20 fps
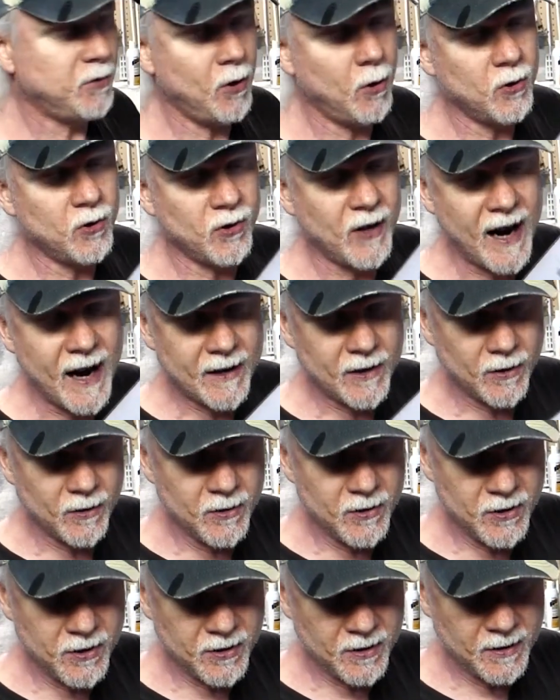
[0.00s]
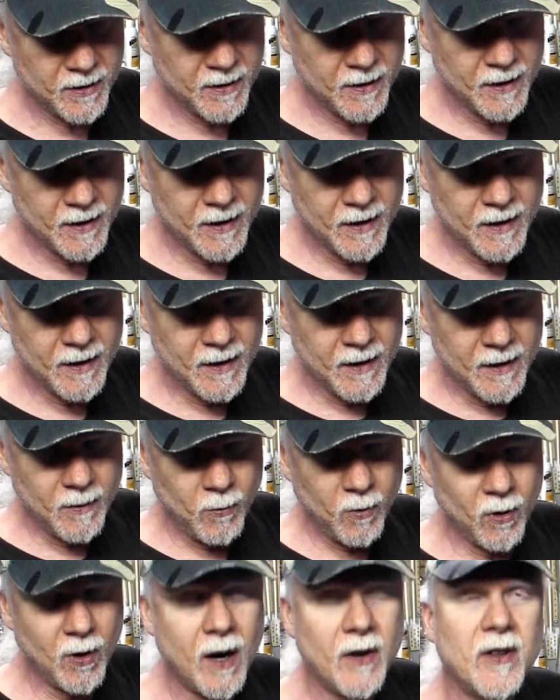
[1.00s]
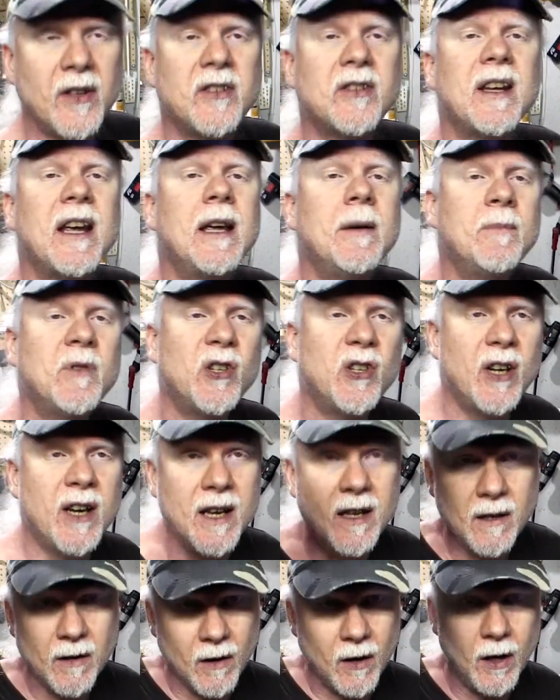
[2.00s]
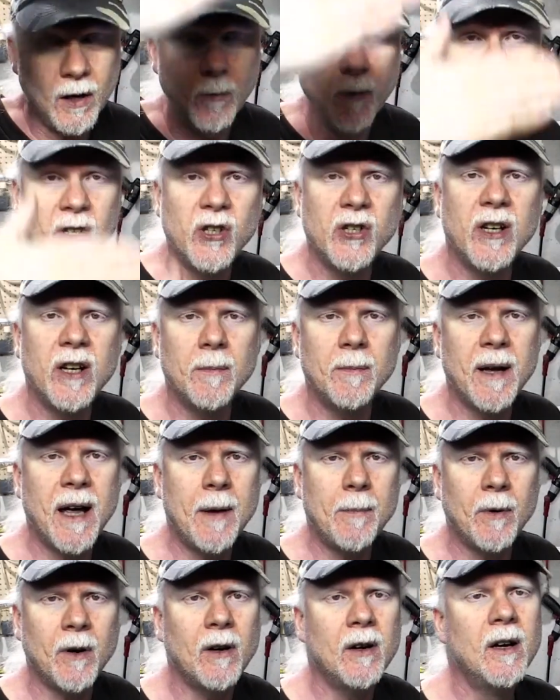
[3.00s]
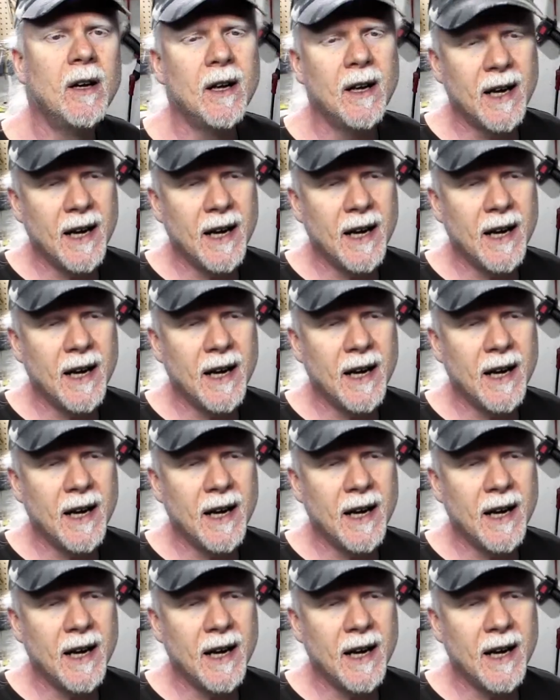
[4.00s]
protractors were on the same sheet, all one sheet of paper,